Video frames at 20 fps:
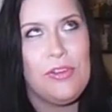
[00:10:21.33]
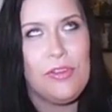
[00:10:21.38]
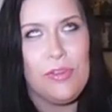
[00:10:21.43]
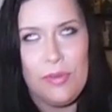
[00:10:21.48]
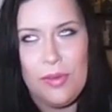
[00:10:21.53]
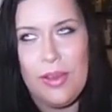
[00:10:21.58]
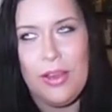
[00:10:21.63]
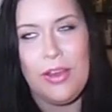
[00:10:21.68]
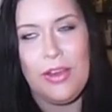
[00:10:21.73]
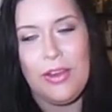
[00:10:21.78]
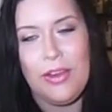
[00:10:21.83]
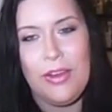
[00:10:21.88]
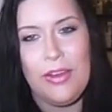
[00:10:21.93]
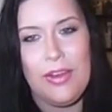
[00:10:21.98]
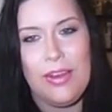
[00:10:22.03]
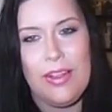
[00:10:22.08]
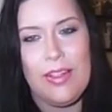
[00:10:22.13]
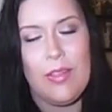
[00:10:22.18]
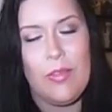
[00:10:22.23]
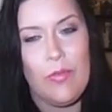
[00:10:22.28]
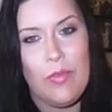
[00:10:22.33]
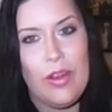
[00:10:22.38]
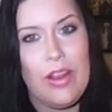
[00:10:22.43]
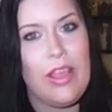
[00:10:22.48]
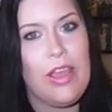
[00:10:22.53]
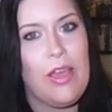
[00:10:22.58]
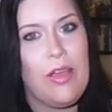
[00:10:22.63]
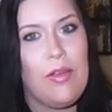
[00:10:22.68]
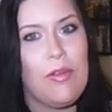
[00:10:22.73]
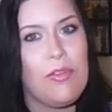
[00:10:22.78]
here hear in the
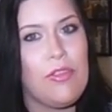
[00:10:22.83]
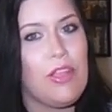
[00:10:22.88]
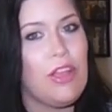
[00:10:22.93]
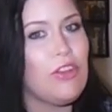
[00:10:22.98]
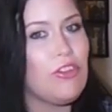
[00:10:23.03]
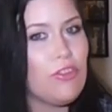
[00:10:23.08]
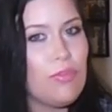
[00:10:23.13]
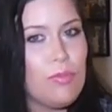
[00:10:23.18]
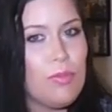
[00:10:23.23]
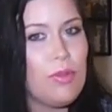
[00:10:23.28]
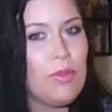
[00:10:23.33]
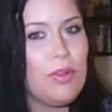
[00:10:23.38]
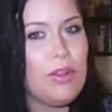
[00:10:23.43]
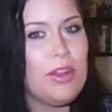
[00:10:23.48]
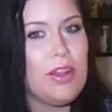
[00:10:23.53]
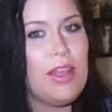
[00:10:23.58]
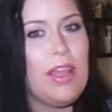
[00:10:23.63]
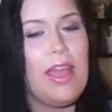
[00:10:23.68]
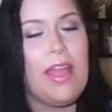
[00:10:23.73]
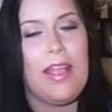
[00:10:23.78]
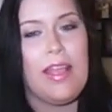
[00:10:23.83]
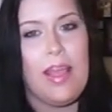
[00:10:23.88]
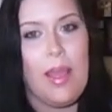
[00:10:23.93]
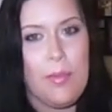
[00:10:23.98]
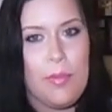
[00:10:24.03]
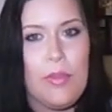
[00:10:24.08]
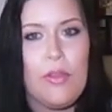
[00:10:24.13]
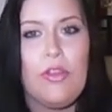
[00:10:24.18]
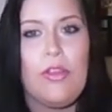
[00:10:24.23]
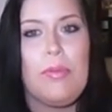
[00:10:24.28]
video, so I just muted it and
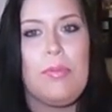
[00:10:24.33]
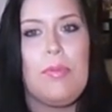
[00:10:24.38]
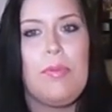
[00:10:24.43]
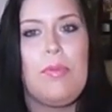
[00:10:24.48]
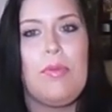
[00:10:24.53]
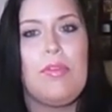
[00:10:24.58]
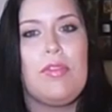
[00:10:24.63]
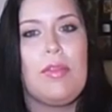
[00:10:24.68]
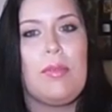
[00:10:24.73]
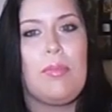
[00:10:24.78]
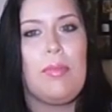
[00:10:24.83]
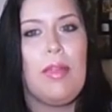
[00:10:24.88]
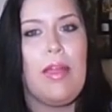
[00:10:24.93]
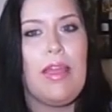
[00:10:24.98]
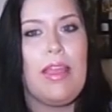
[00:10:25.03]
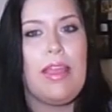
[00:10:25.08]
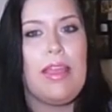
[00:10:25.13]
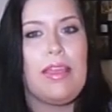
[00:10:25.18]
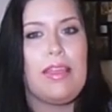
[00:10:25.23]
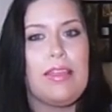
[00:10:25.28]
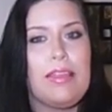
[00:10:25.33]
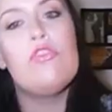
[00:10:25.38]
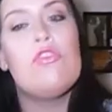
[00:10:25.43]
kept the creepy music playing.